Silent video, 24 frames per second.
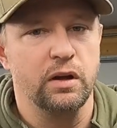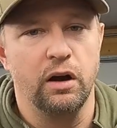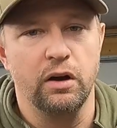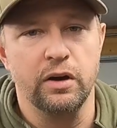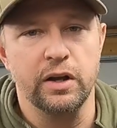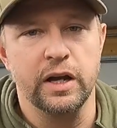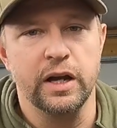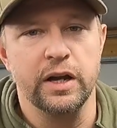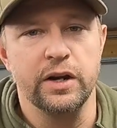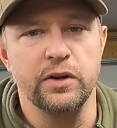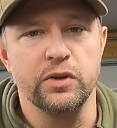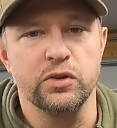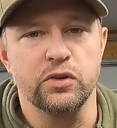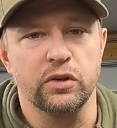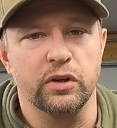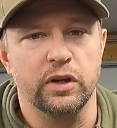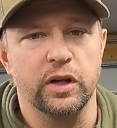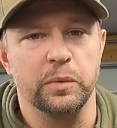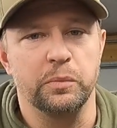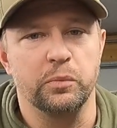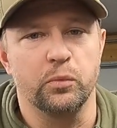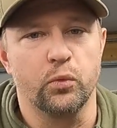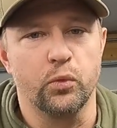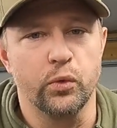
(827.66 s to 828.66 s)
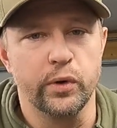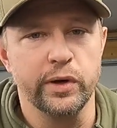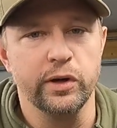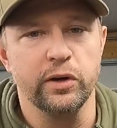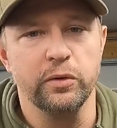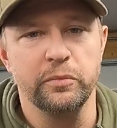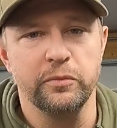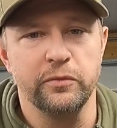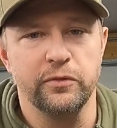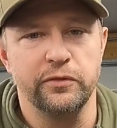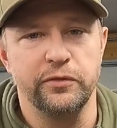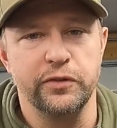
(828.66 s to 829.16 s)
all you gotta do is look up
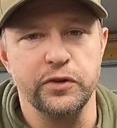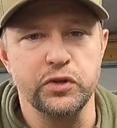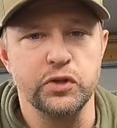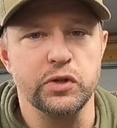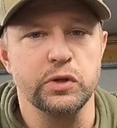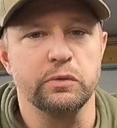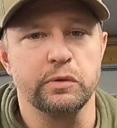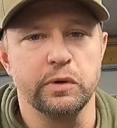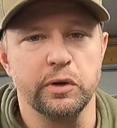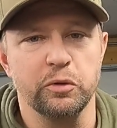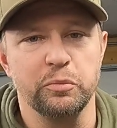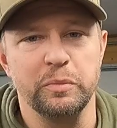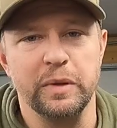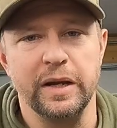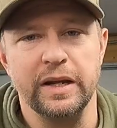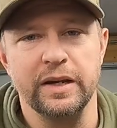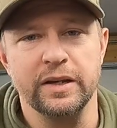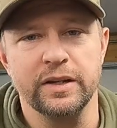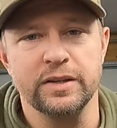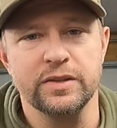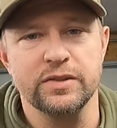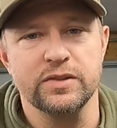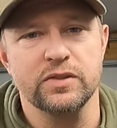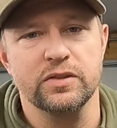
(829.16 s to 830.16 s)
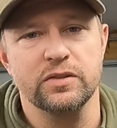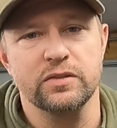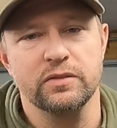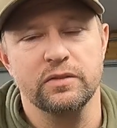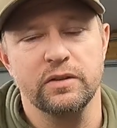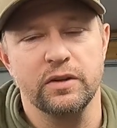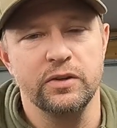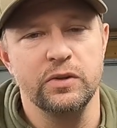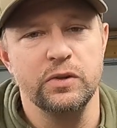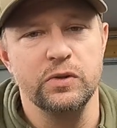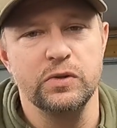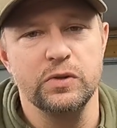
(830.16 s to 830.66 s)
fishing reel maintenance
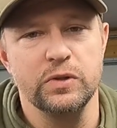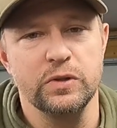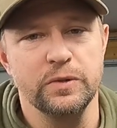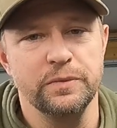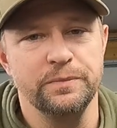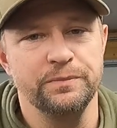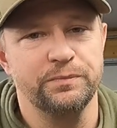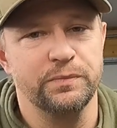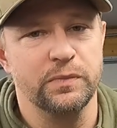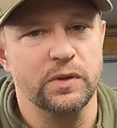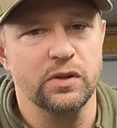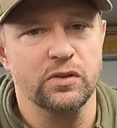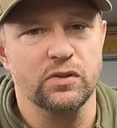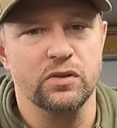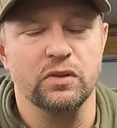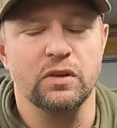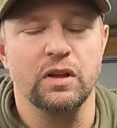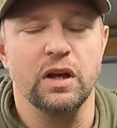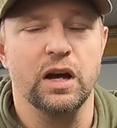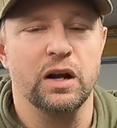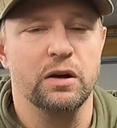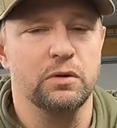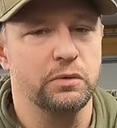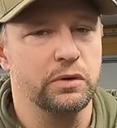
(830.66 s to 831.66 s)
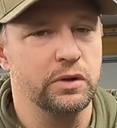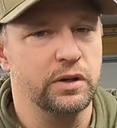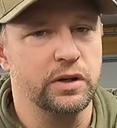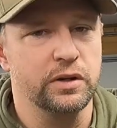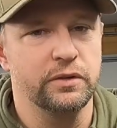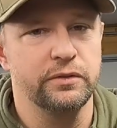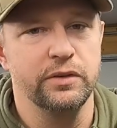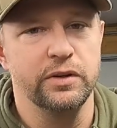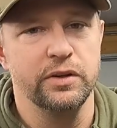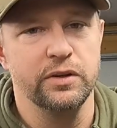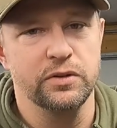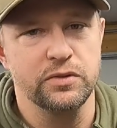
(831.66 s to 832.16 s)
on YouTube. There's a lot of really
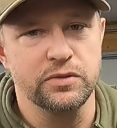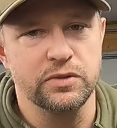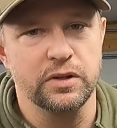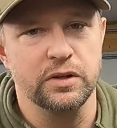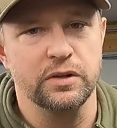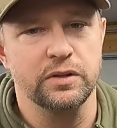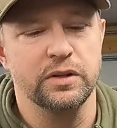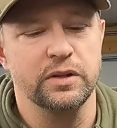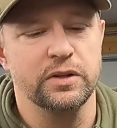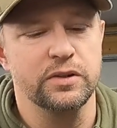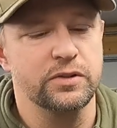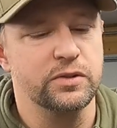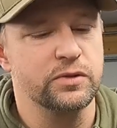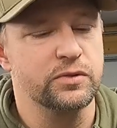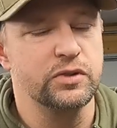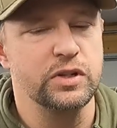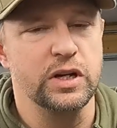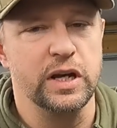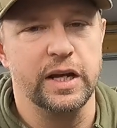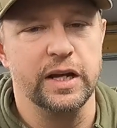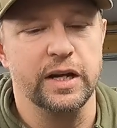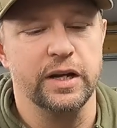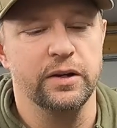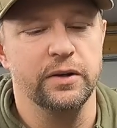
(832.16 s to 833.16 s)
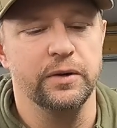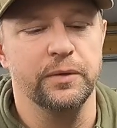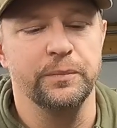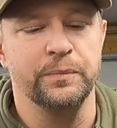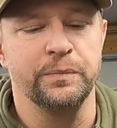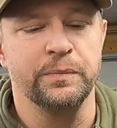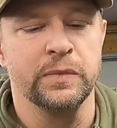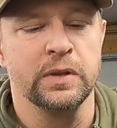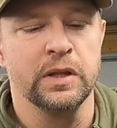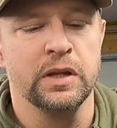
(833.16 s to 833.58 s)
good videos out there, so check it out.